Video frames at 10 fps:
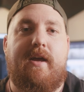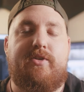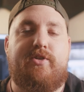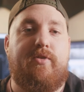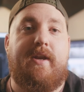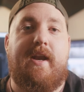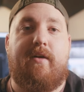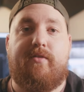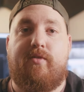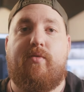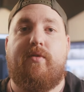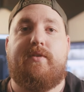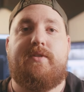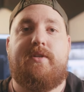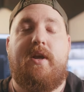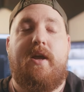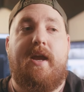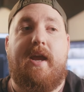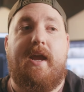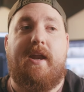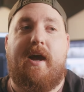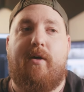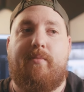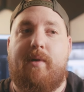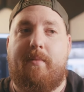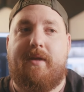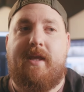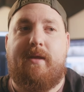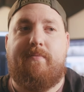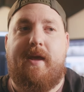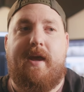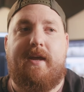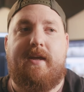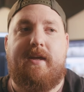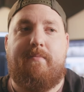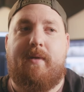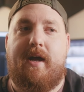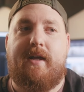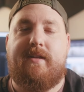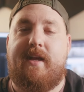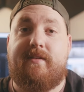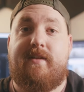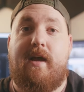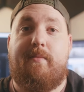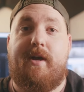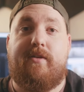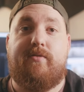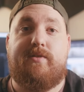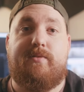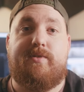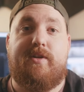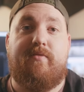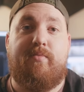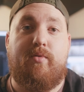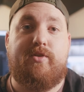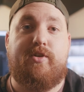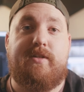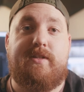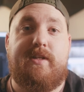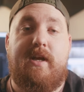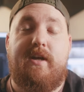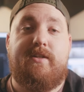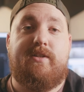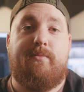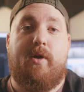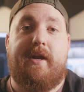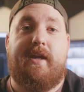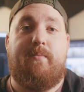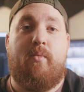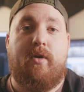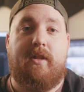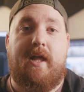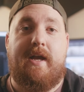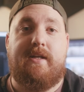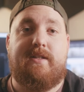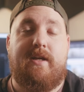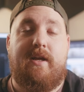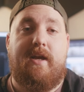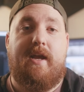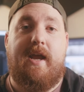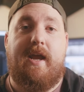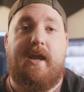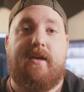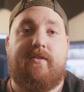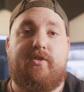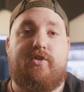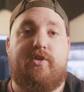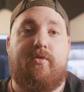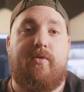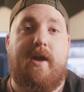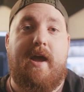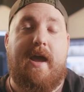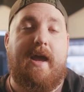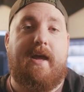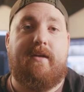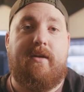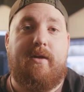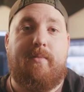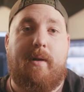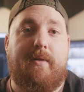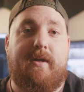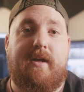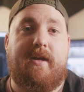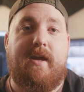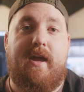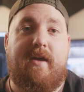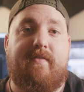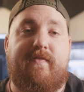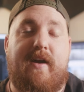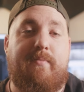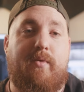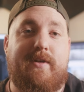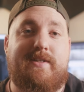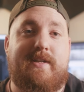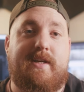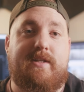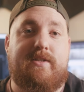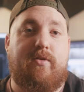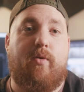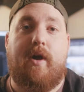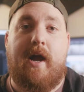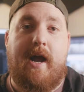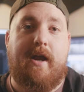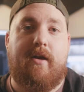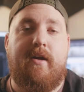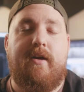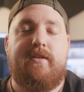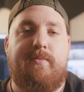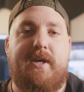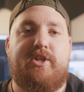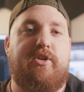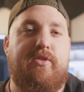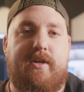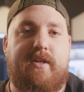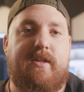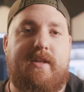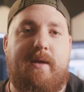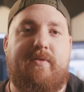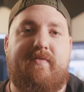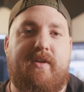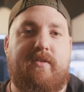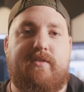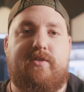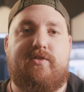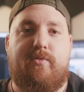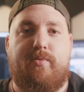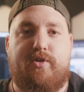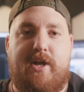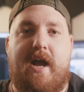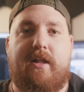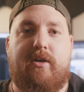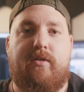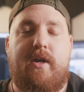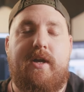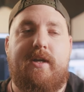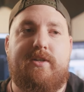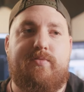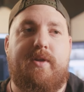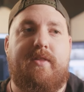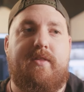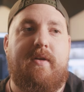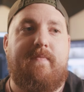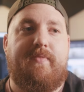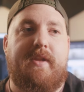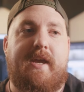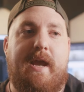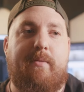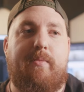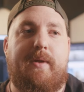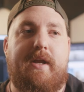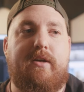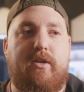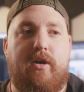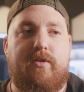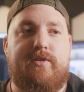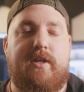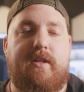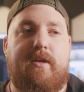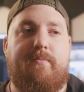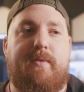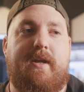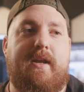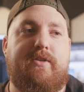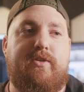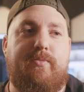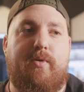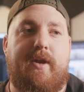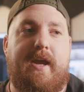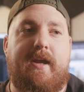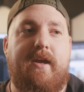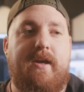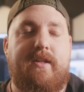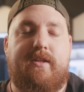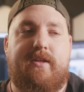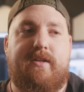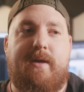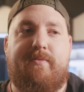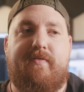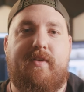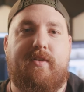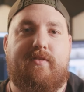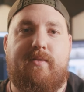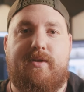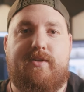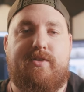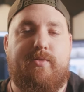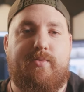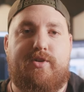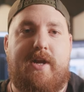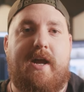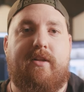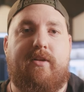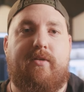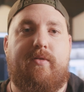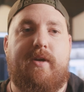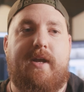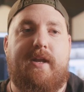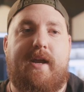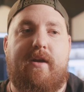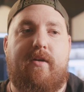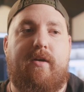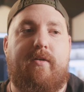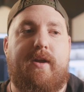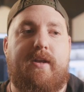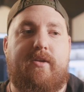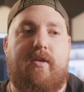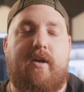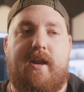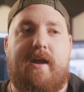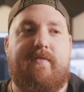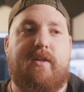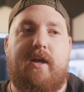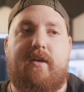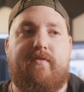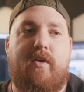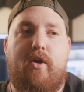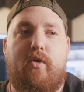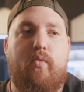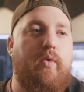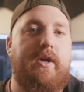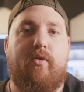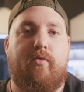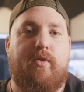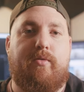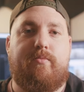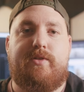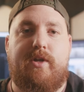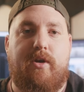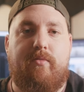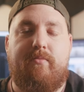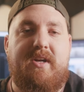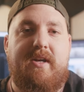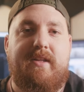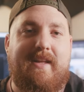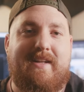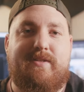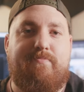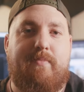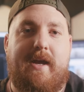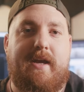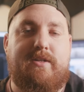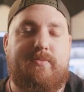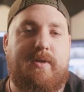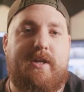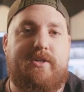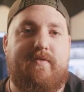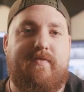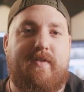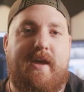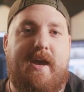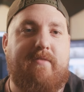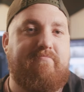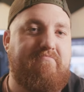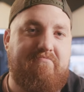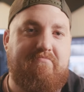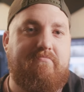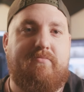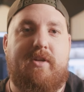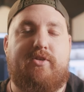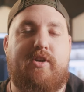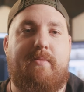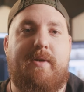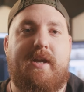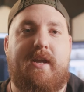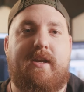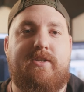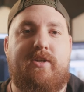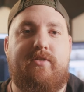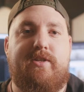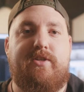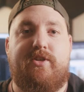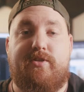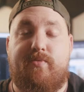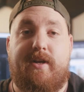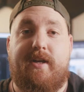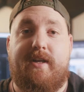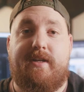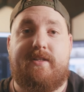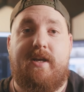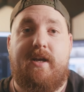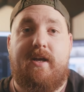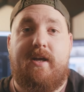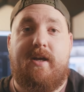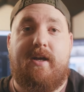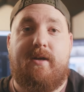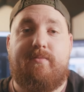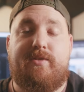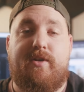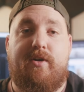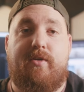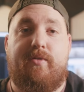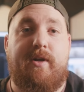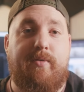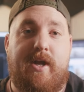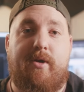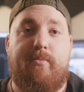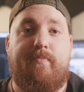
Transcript: shooting outdoors, and I'll probably keep that in mind next time I do some self-portraits to bring in more light and to shoot at probably like F5.6 or higher to make sure that the depth of field isn't super shallow, because with the camera being close and then being at 2.8, the depth of field is going to be super shallow and narrow, and you're not going to have a lot of wiggle room. So that's my explanation for that. Not trying to make any excuses, just what it is. So here we go.